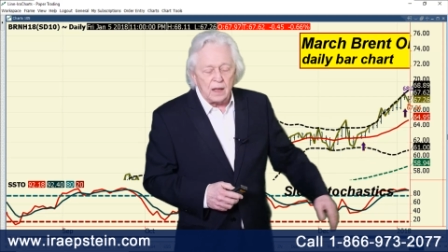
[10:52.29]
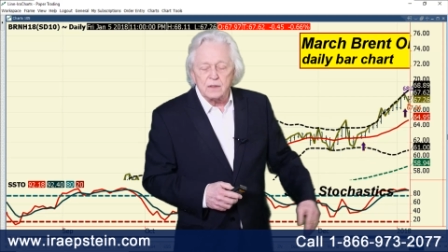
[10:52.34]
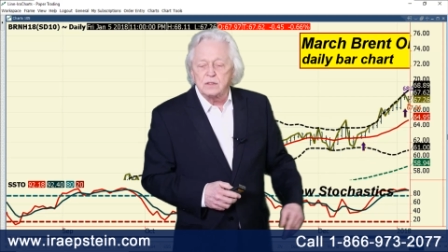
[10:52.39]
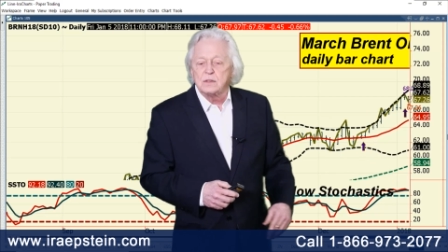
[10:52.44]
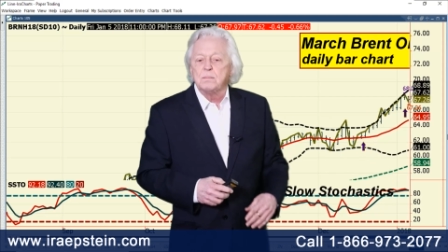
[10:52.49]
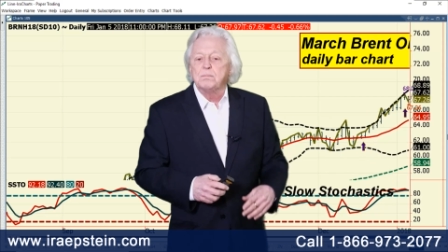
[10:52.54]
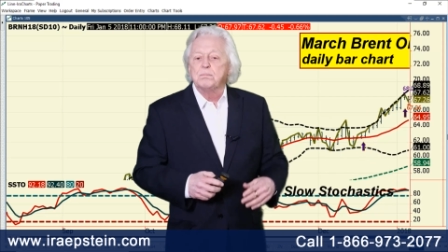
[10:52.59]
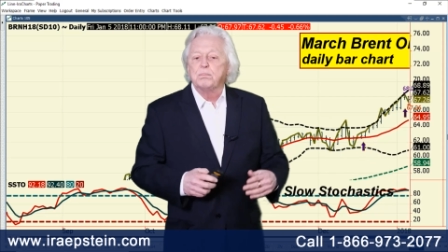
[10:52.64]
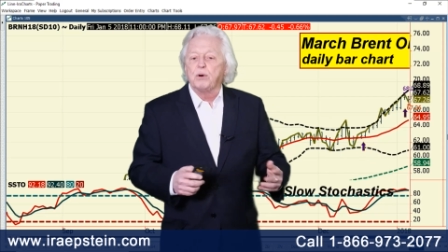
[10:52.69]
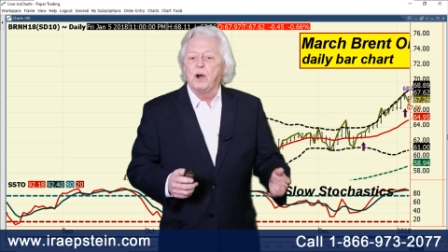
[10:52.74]
the
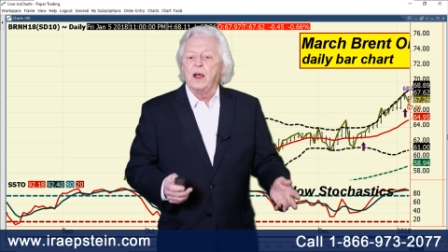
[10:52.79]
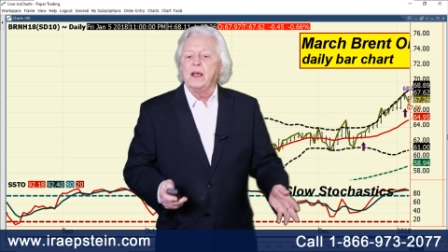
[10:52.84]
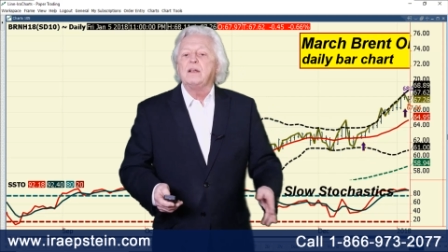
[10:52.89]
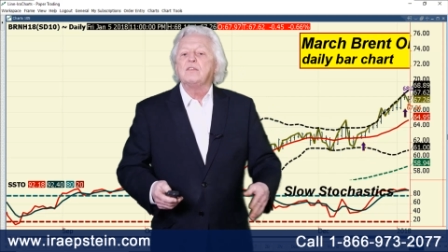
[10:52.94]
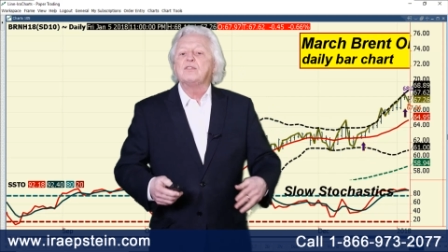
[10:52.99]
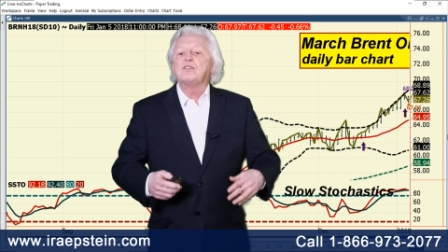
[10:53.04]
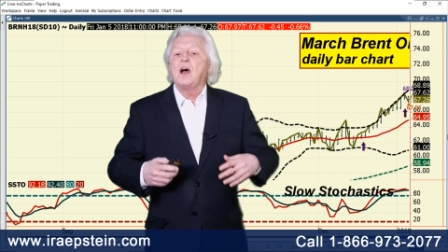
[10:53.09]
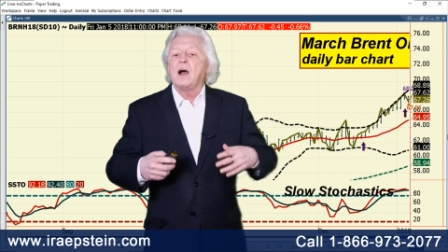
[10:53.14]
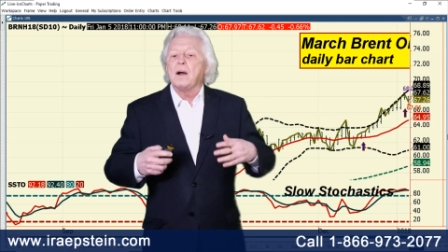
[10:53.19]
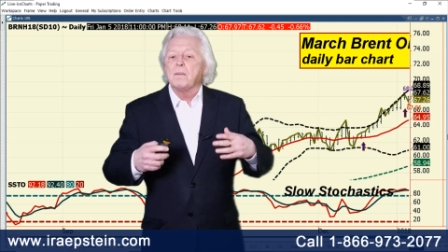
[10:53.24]

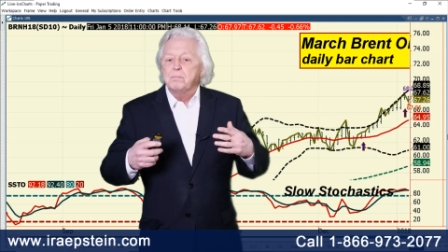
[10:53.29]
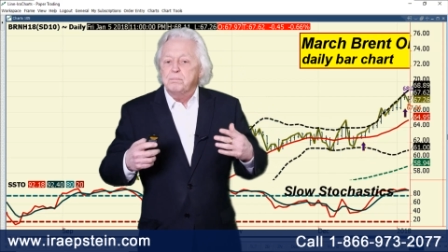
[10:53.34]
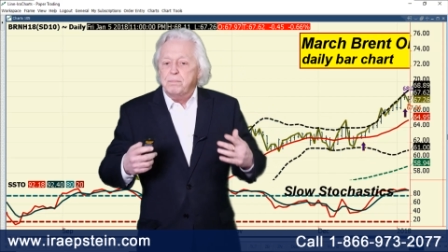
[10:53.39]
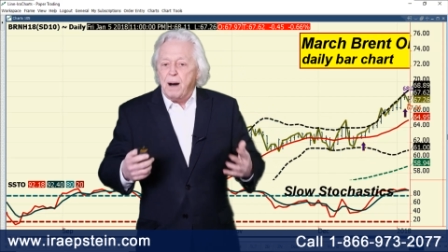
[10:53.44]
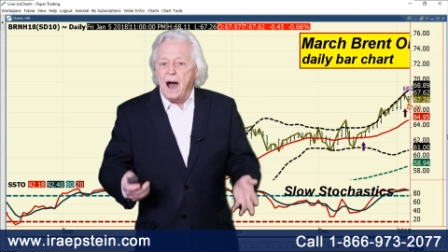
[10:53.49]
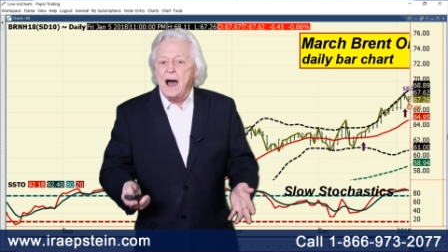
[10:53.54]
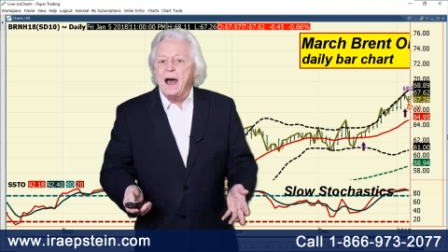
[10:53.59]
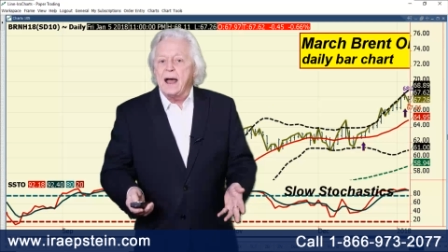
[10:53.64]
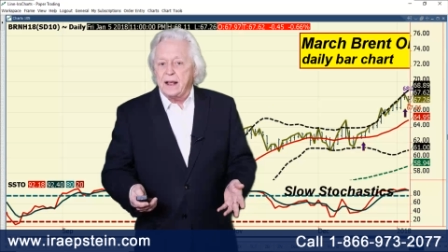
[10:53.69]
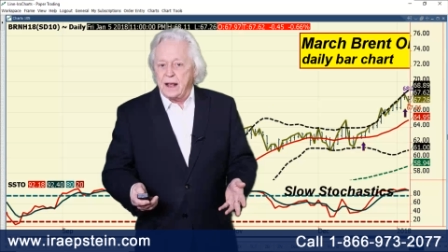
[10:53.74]
breaks are
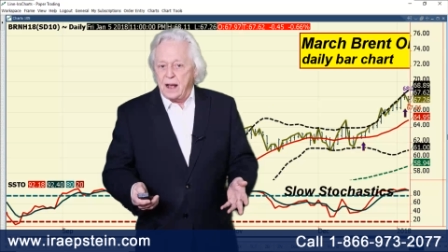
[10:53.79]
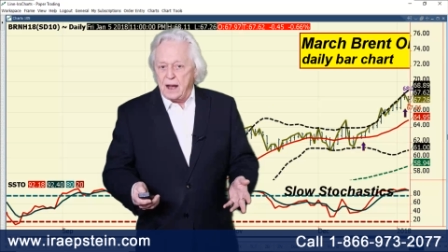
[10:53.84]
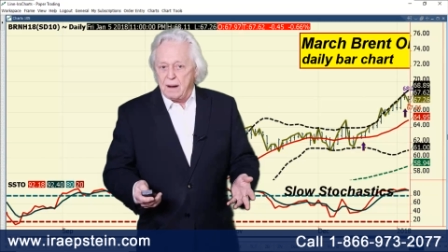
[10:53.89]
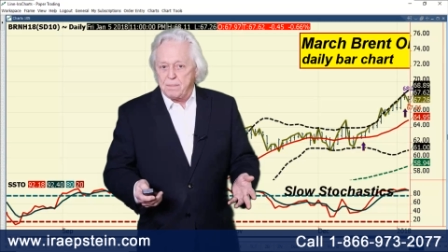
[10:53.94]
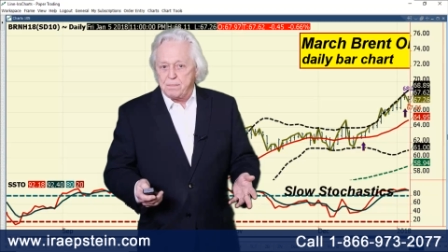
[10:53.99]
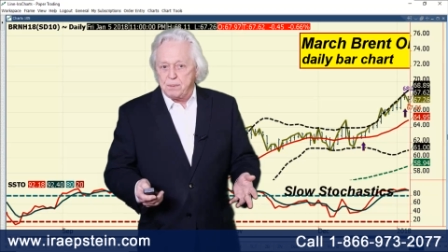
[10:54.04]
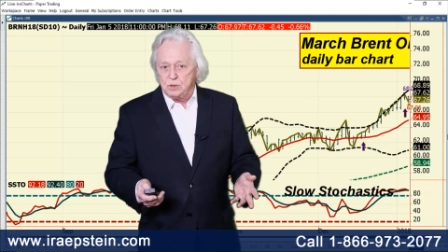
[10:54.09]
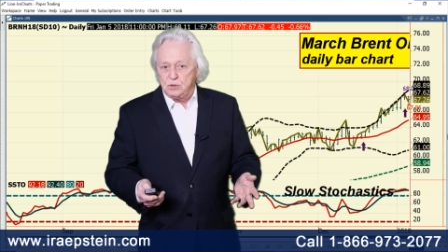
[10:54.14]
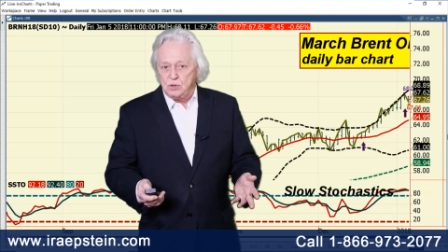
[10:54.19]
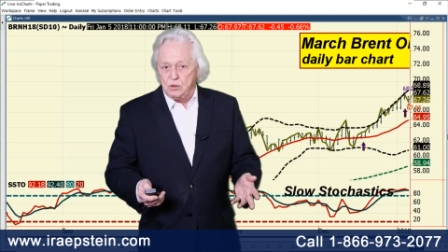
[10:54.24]
buying
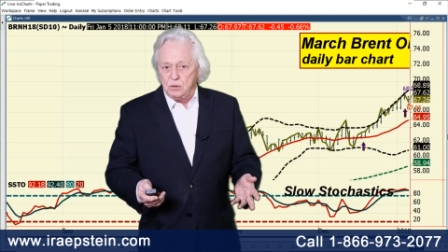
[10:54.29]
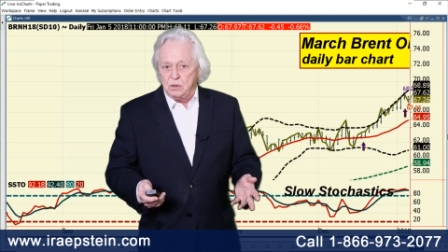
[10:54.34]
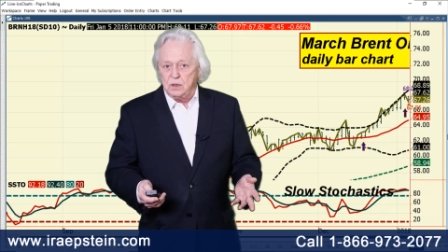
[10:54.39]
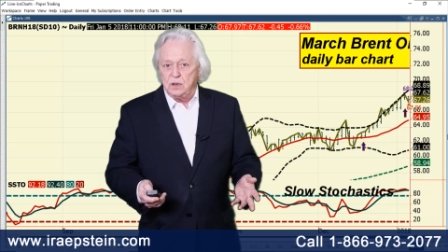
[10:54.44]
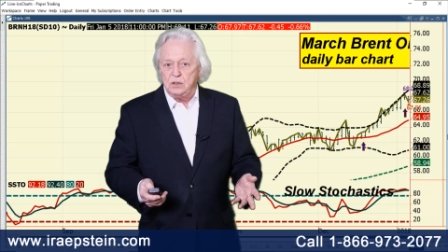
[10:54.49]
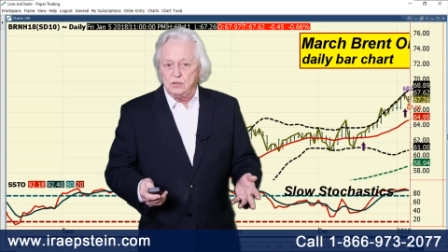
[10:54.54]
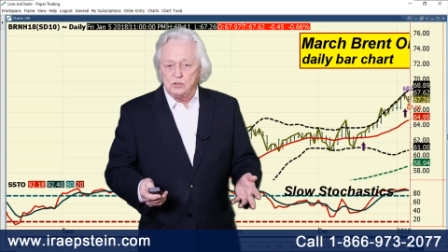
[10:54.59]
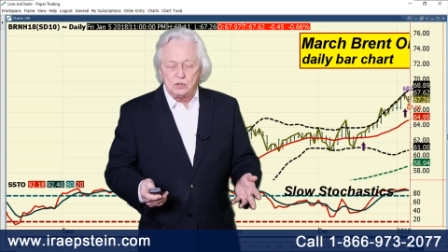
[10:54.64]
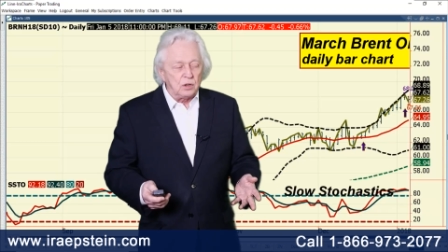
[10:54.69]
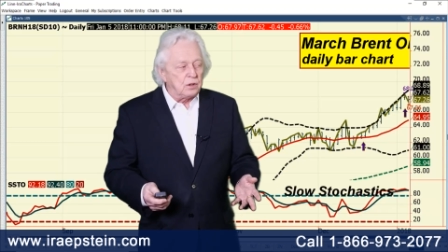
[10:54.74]

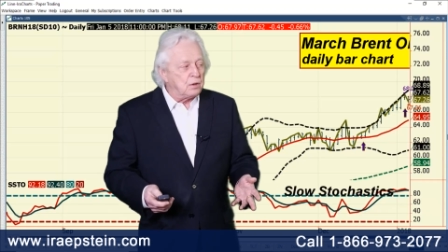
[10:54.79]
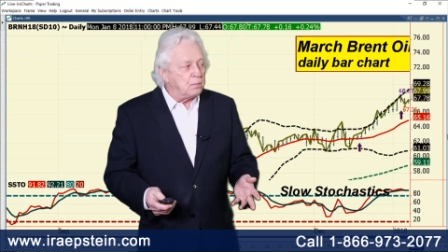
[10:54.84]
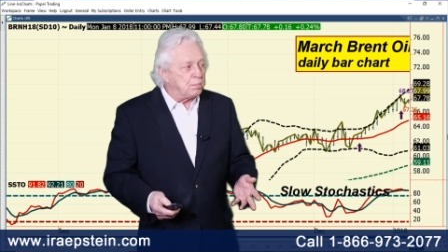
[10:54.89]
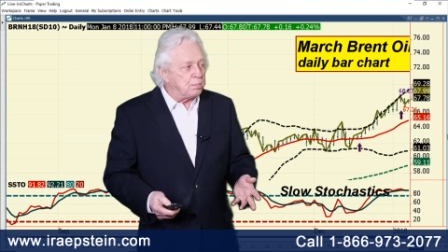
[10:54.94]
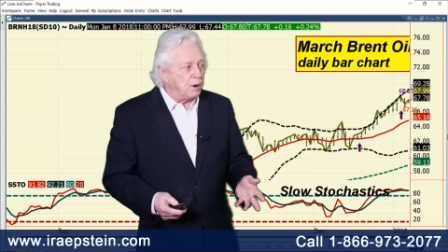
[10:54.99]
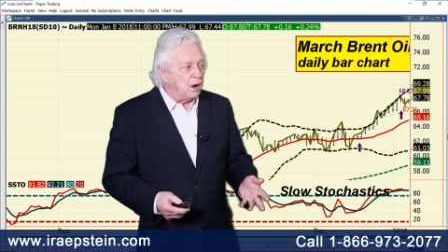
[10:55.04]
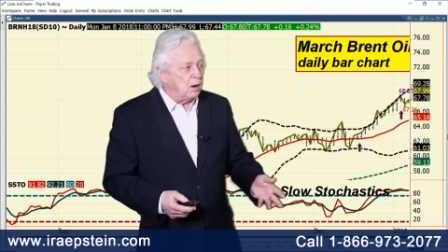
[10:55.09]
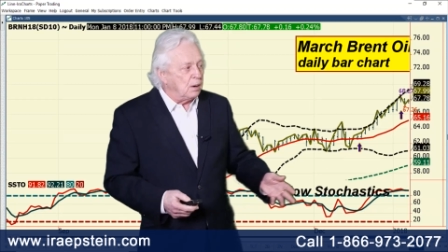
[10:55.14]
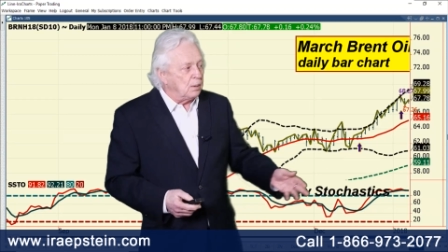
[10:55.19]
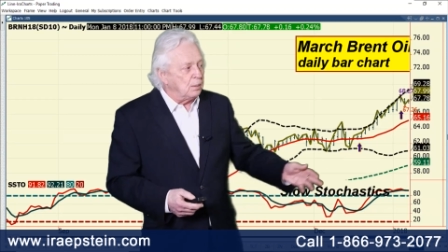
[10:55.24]
opportunities to the
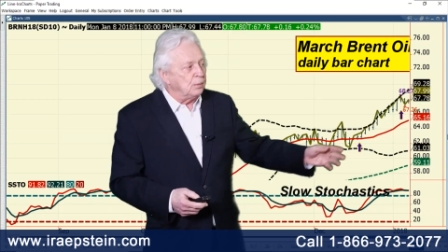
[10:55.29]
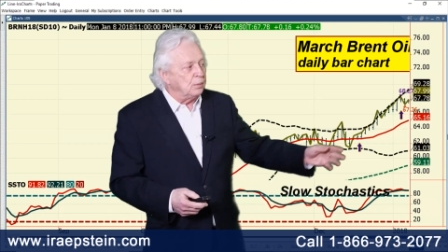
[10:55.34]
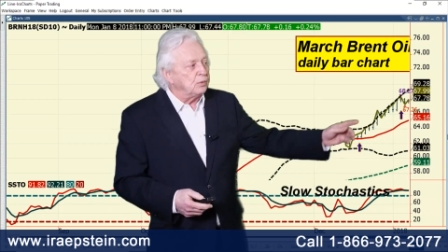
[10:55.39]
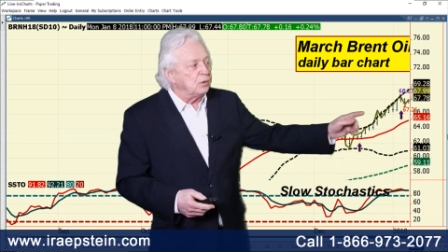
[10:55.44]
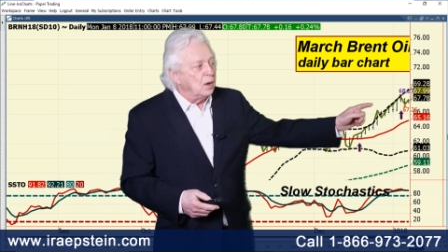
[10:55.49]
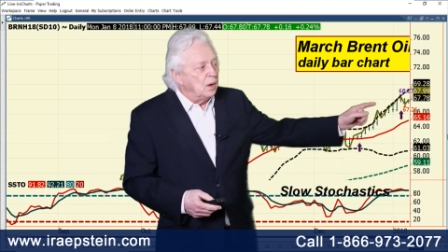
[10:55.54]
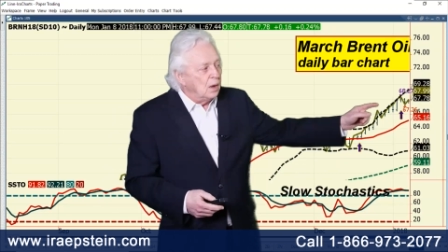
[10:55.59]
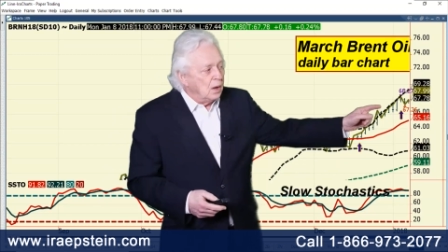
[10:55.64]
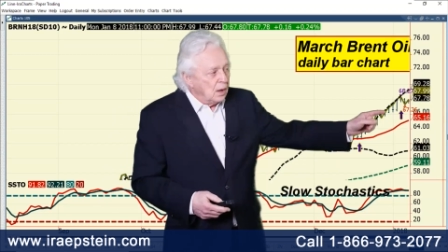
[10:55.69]
pros.